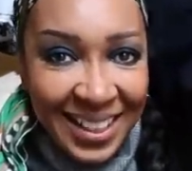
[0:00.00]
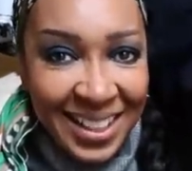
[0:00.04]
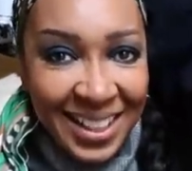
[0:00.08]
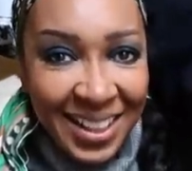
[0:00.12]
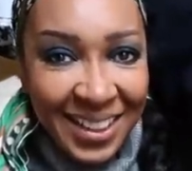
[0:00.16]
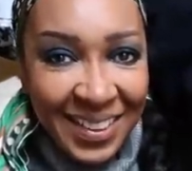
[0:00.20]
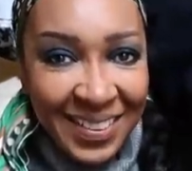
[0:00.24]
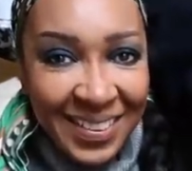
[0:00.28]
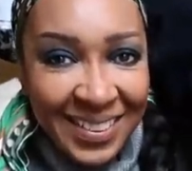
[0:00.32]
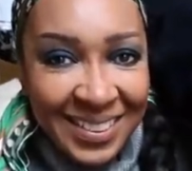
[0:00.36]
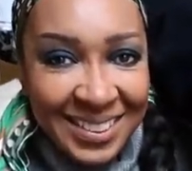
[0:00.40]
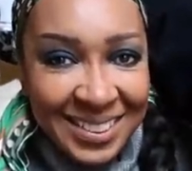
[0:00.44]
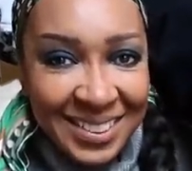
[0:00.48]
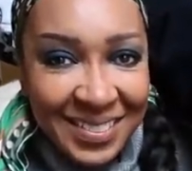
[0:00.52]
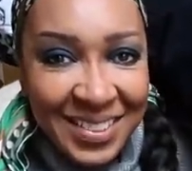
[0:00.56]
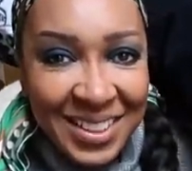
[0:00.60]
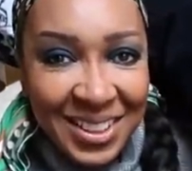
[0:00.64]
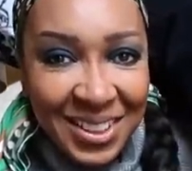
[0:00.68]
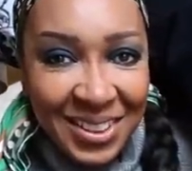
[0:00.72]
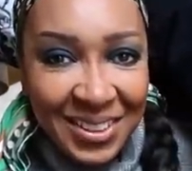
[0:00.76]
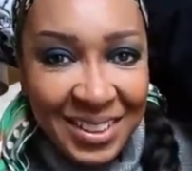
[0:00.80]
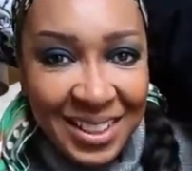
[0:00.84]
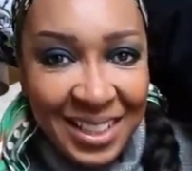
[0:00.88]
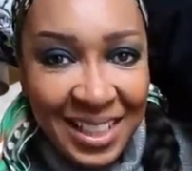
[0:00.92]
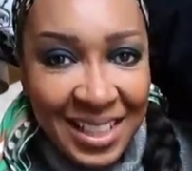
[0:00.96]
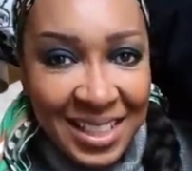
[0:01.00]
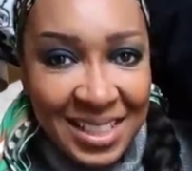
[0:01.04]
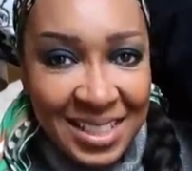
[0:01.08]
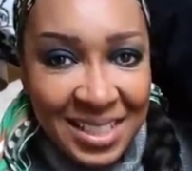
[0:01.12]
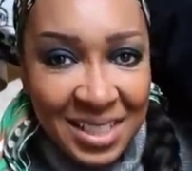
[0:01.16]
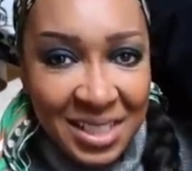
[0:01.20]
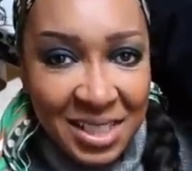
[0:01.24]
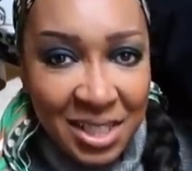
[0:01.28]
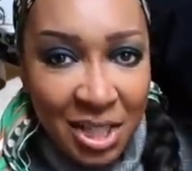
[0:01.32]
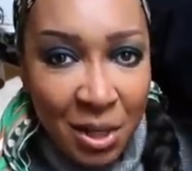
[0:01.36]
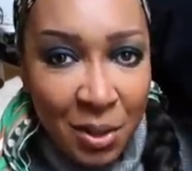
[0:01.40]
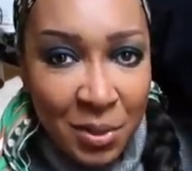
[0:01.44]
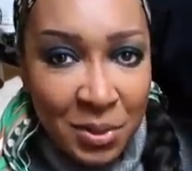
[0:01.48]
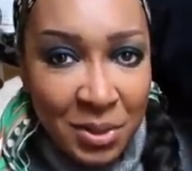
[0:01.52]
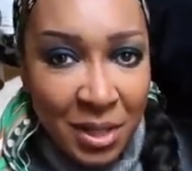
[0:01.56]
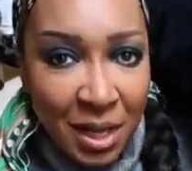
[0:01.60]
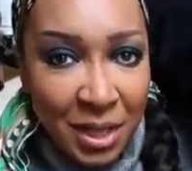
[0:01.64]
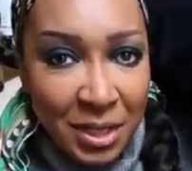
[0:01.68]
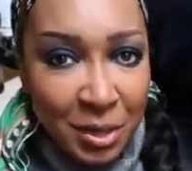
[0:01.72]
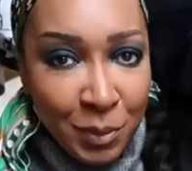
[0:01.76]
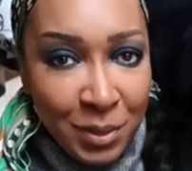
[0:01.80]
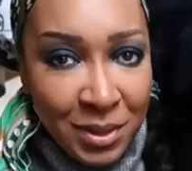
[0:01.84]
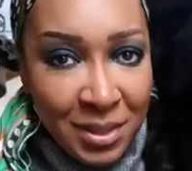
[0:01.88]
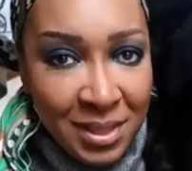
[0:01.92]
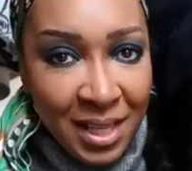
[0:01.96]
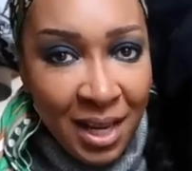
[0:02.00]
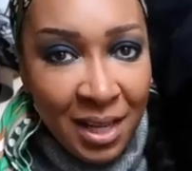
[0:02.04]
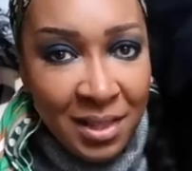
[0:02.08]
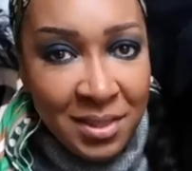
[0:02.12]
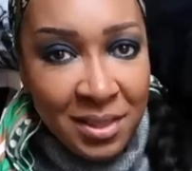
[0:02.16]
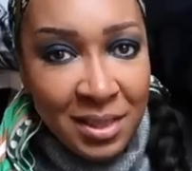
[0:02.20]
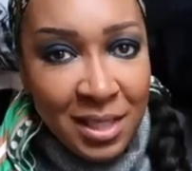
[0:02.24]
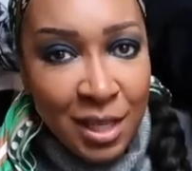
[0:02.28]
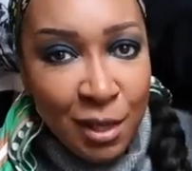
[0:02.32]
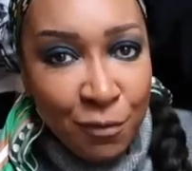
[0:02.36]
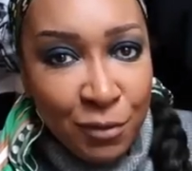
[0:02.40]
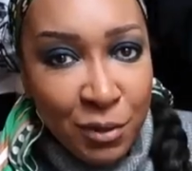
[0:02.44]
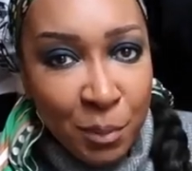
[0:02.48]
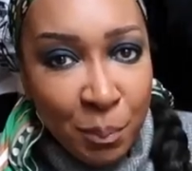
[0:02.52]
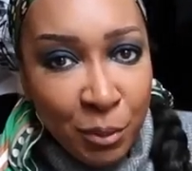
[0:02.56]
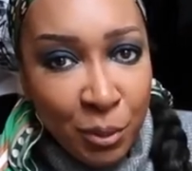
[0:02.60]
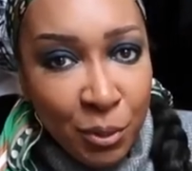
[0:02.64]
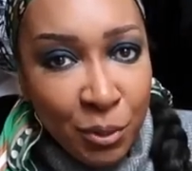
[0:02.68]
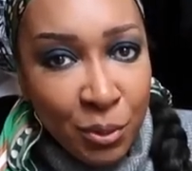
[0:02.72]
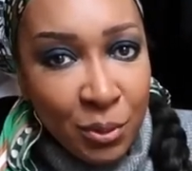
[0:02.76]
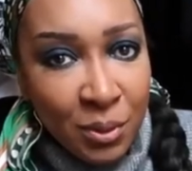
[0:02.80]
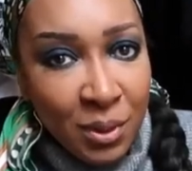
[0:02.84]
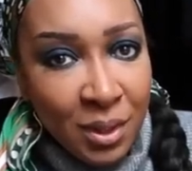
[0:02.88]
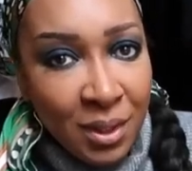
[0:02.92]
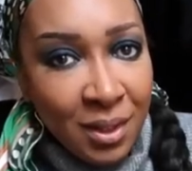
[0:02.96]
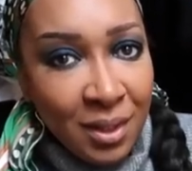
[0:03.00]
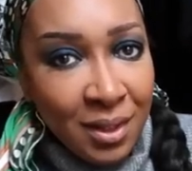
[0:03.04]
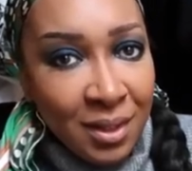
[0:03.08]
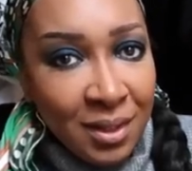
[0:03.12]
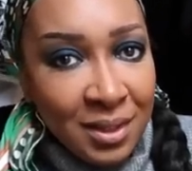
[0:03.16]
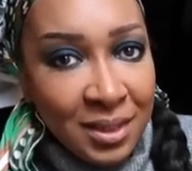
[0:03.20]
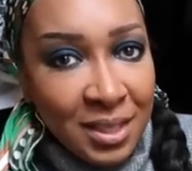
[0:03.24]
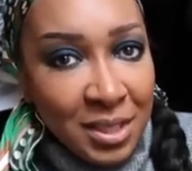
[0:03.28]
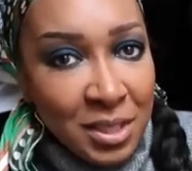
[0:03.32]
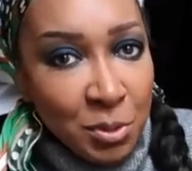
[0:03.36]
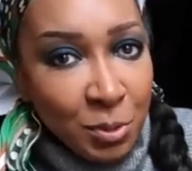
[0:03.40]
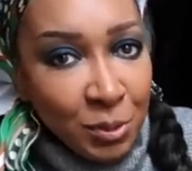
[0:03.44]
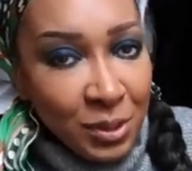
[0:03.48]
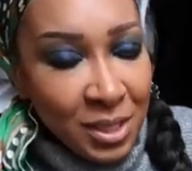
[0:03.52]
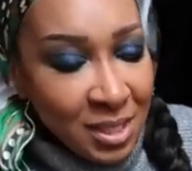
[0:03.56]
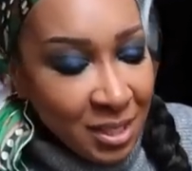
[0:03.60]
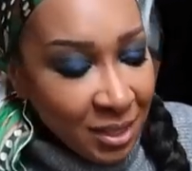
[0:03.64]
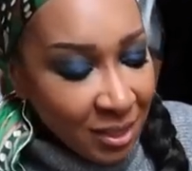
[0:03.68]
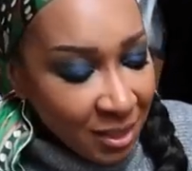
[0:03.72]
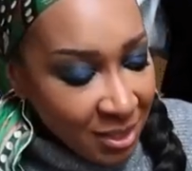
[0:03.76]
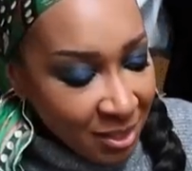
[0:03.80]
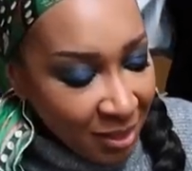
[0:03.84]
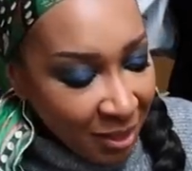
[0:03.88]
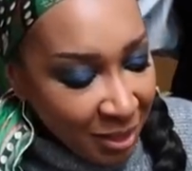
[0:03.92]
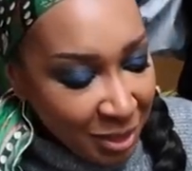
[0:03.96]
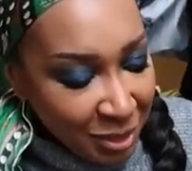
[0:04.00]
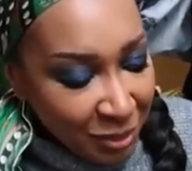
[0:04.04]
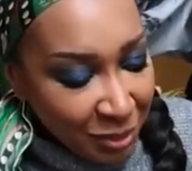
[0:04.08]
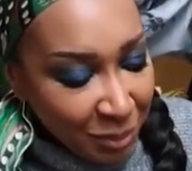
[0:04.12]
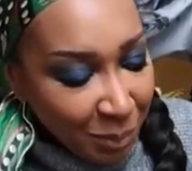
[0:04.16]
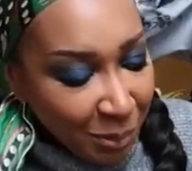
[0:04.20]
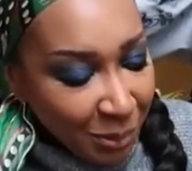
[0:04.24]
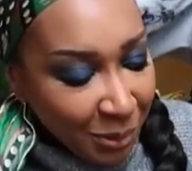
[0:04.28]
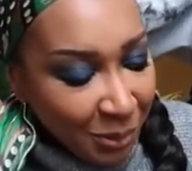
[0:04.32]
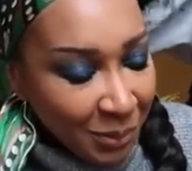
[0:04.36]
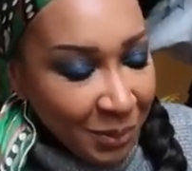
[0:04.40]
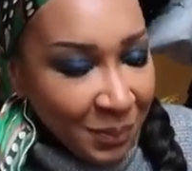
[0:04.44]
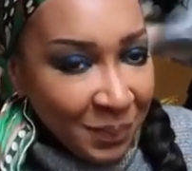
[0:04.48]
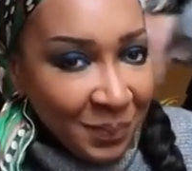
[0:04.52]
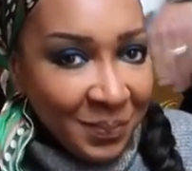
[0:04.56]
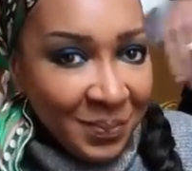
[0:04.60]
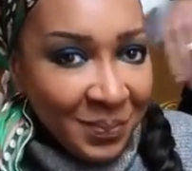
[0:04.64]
I know. So he got these. I don't want to see underneath the boot. I just want to see the side of the boot.